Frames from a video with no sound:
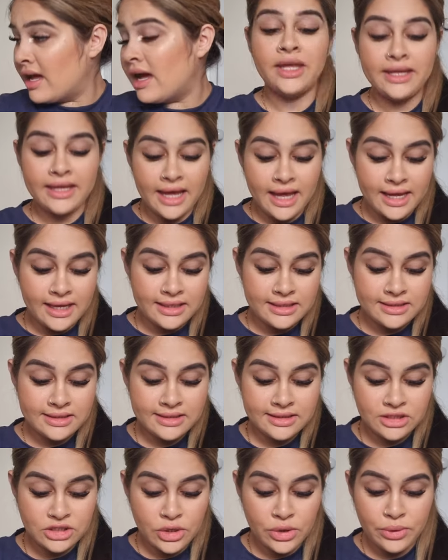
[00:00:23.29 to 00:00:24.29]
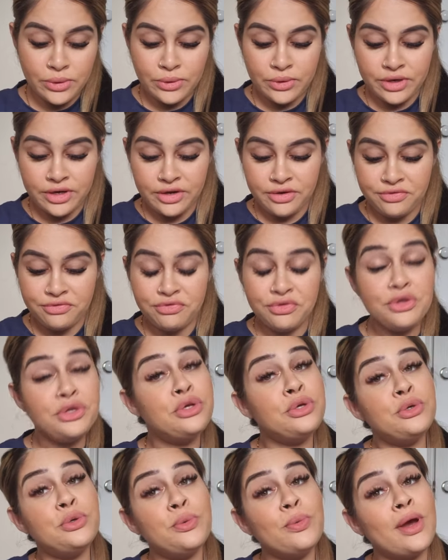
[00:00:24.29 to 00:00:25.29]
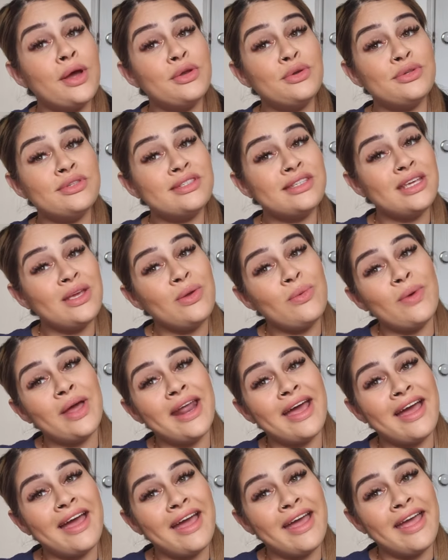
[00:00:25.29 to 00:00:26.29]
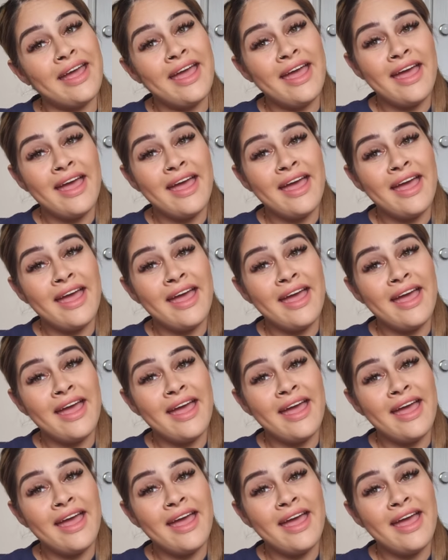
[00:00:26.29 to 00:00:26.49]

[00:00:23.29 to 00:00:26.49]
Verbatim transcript: Yeah, so if you want to see what I